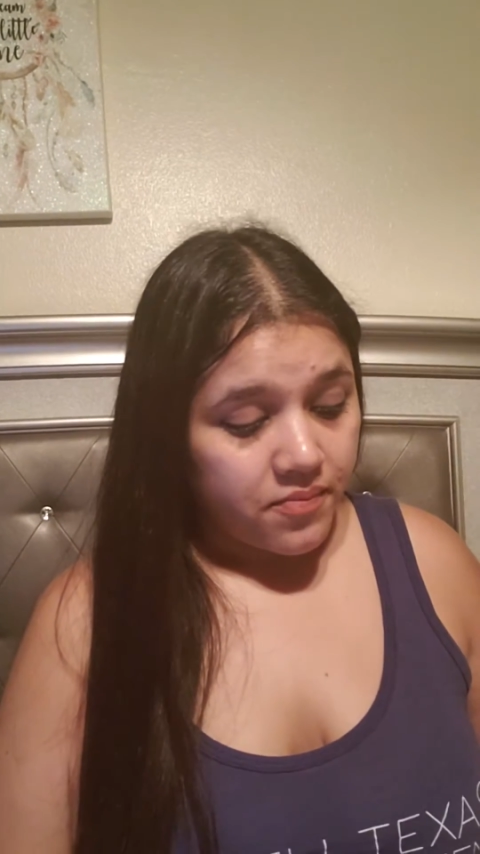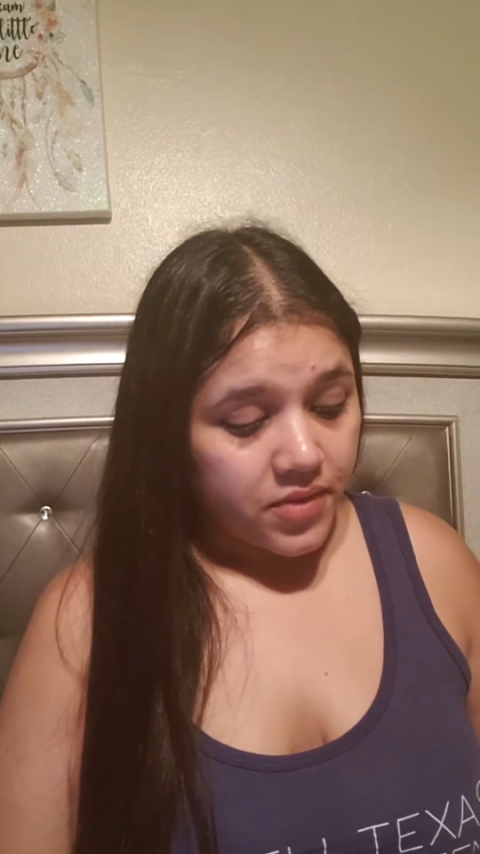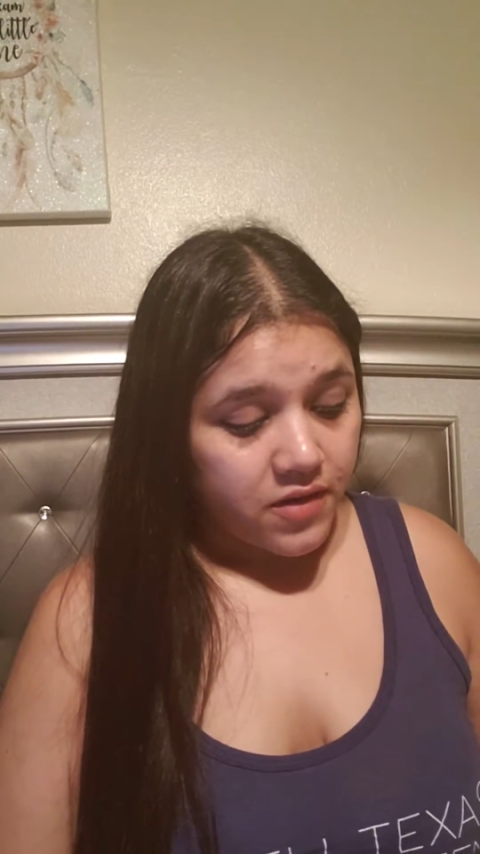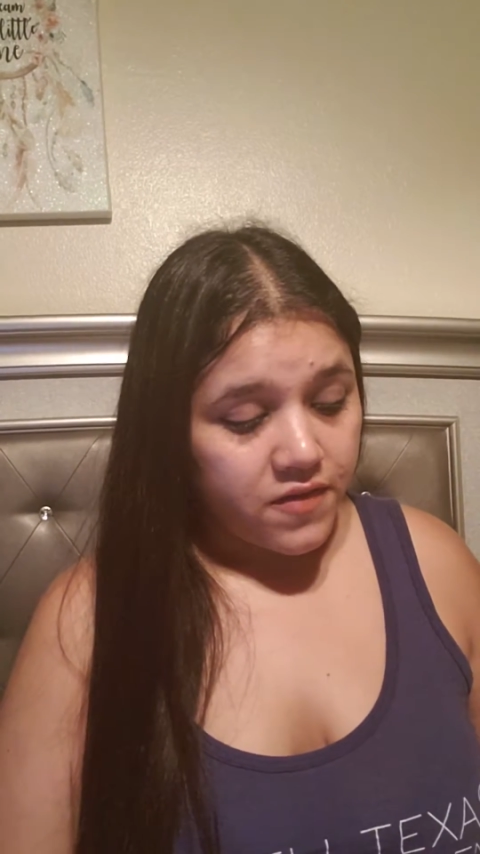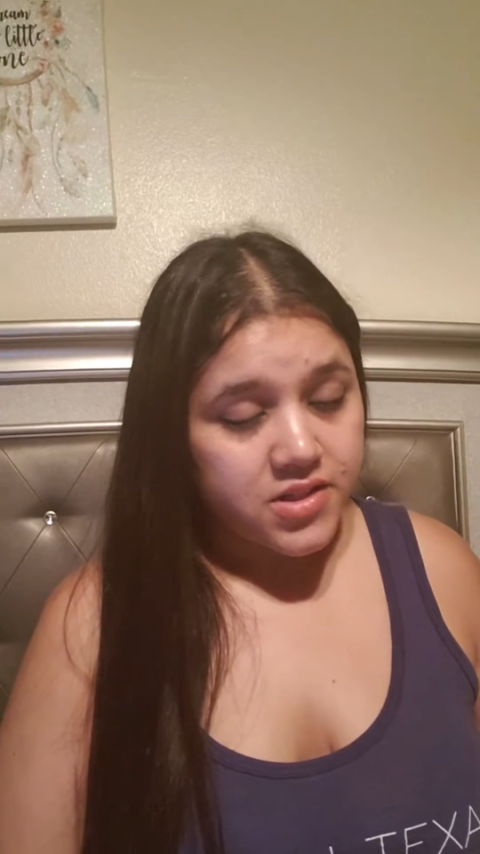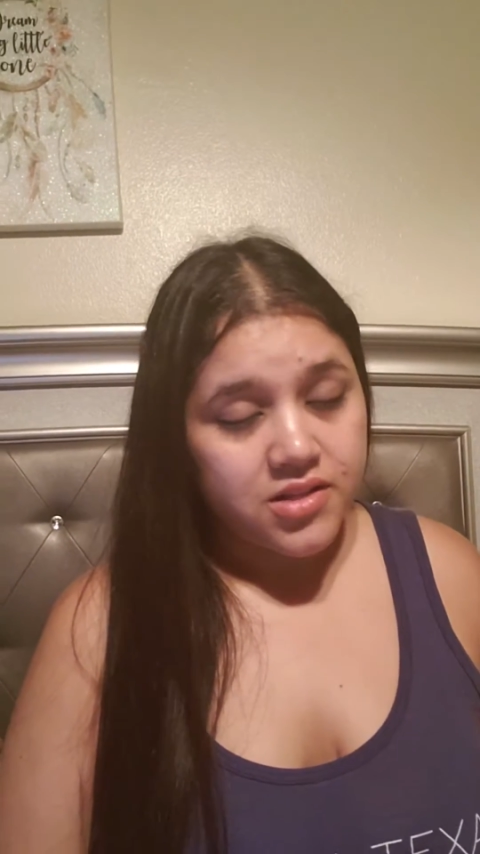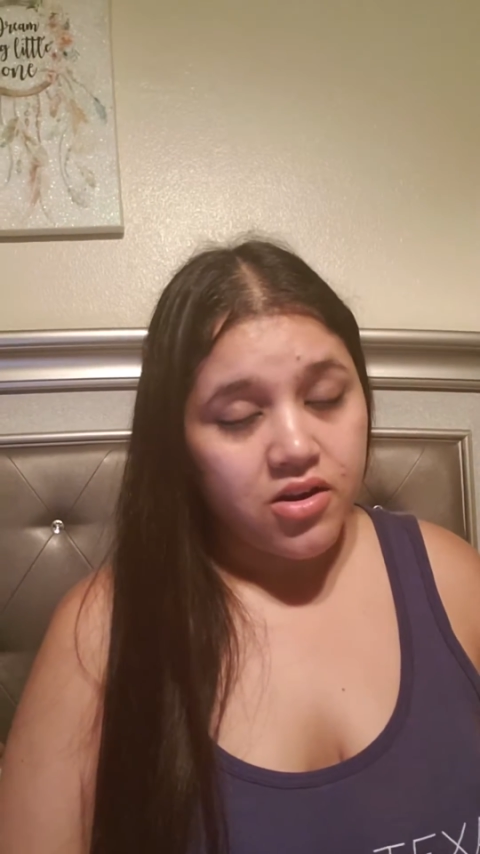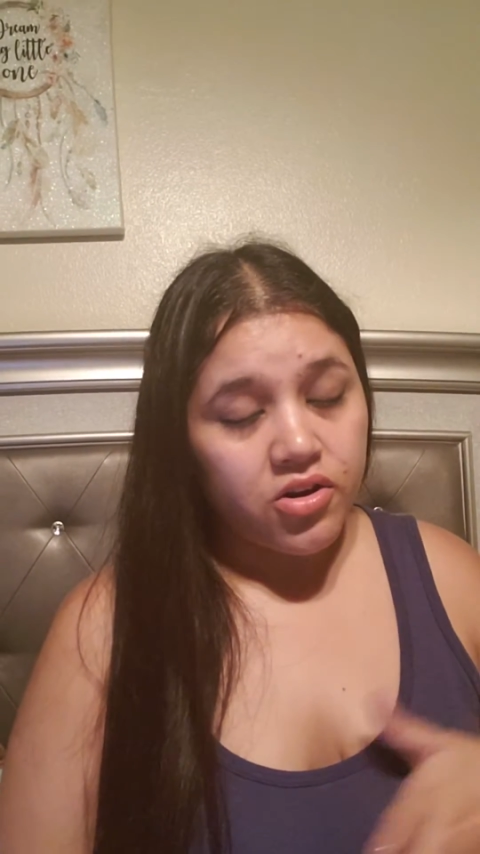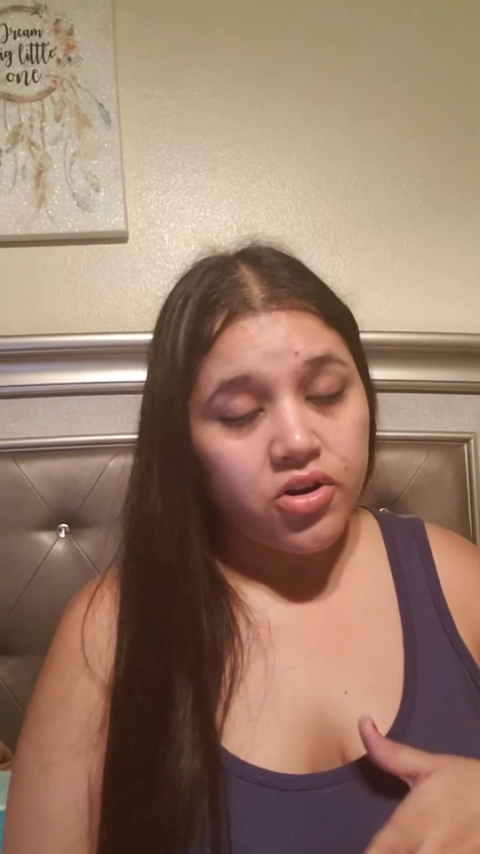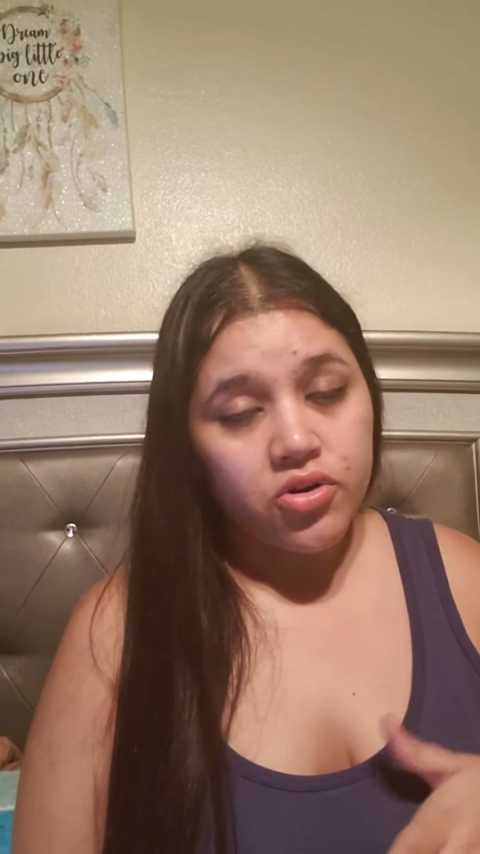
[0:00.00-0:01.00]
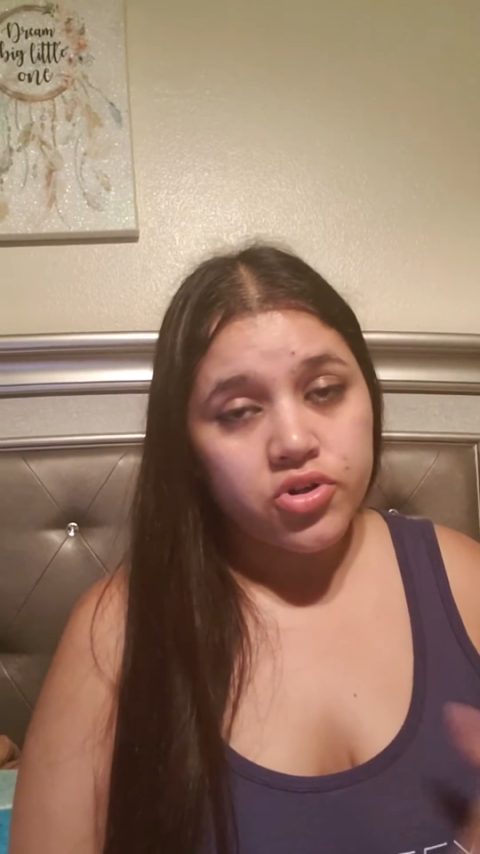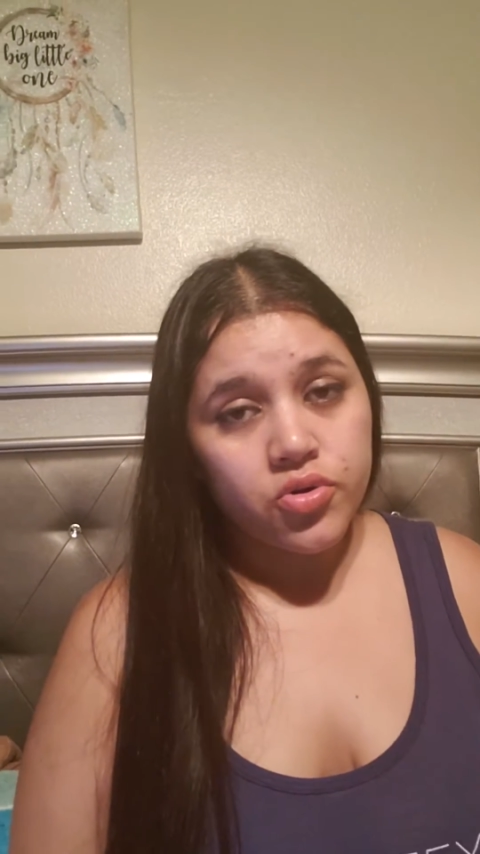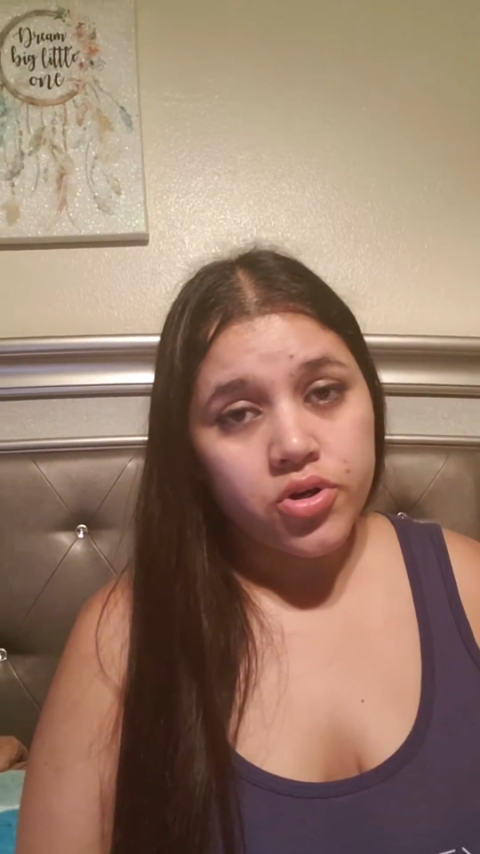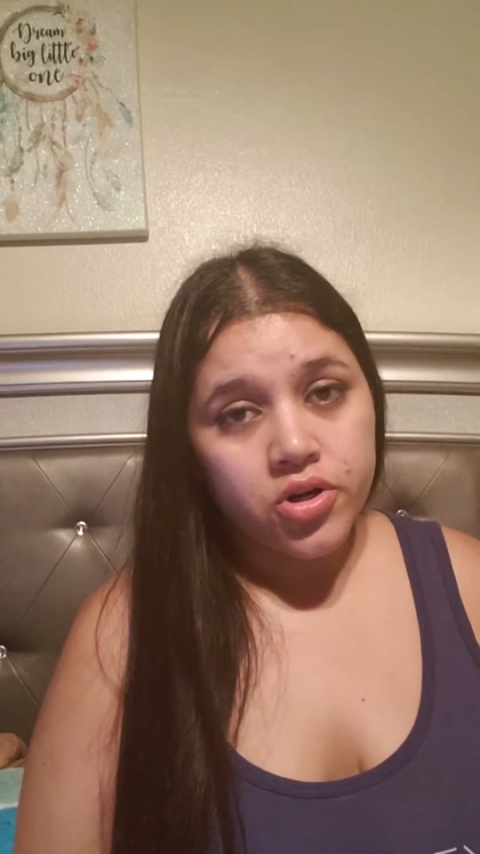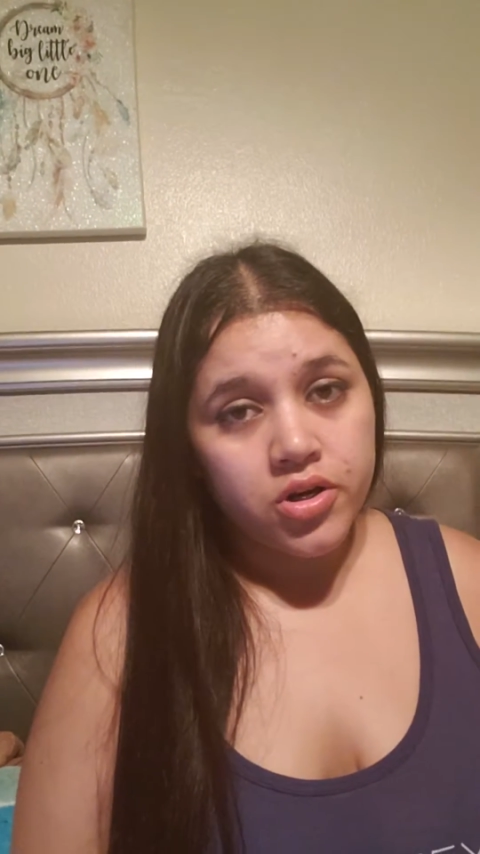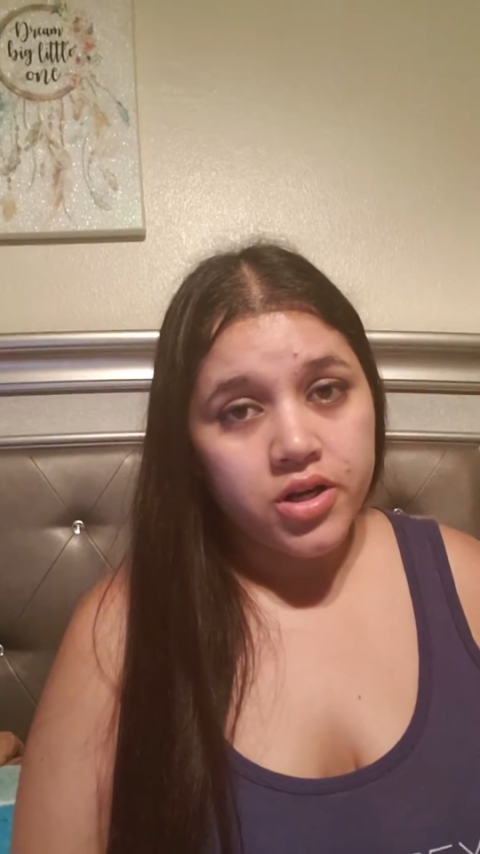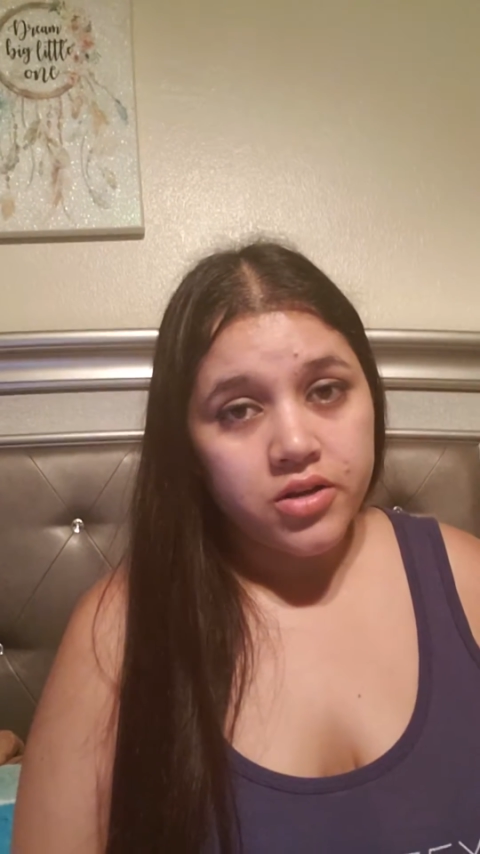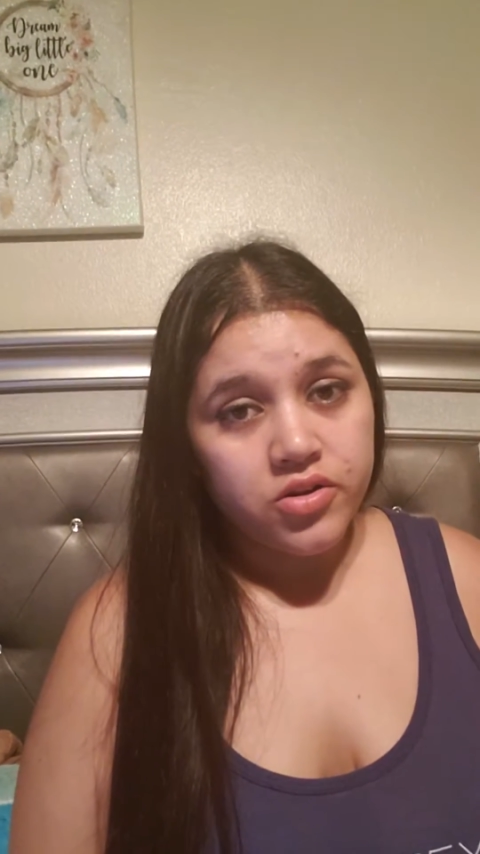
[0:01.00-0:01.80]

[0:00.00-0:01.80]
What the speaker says: If it's longer or shorter,